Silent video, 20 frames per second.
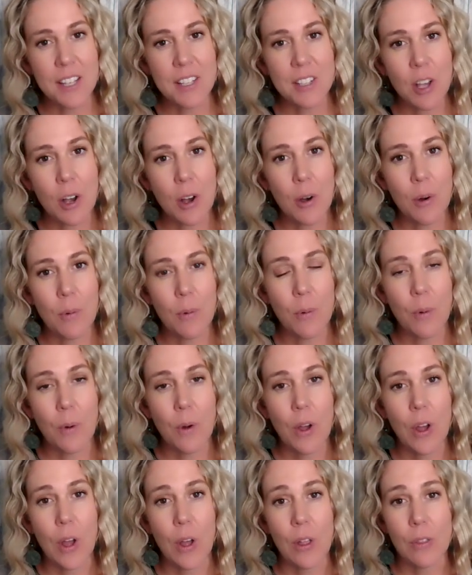So
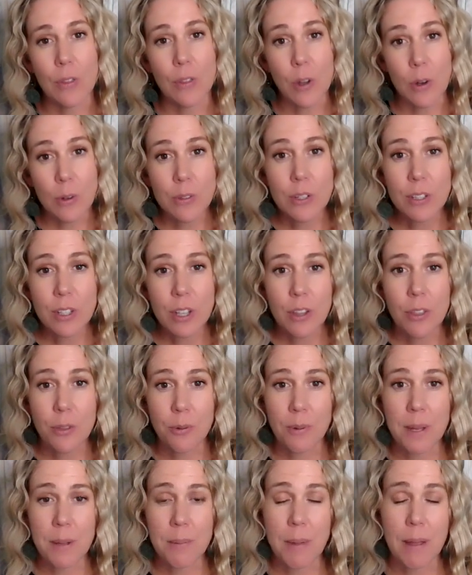those are the
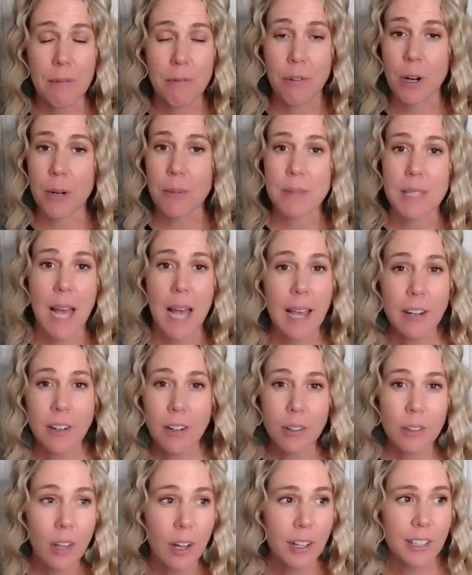three main forms. I
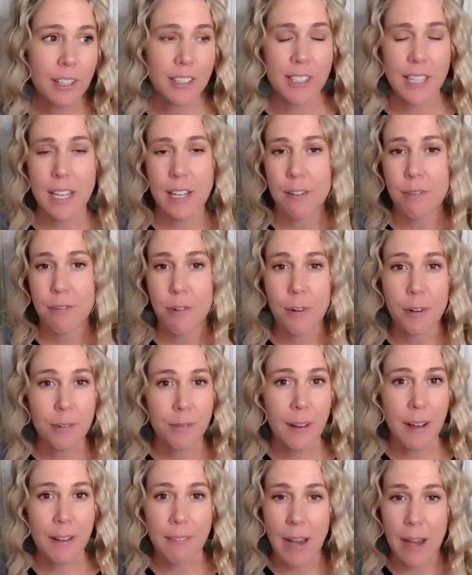no longer take 4 or
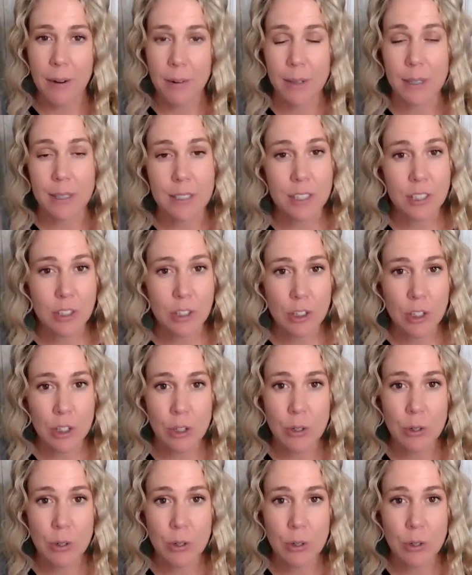5 hours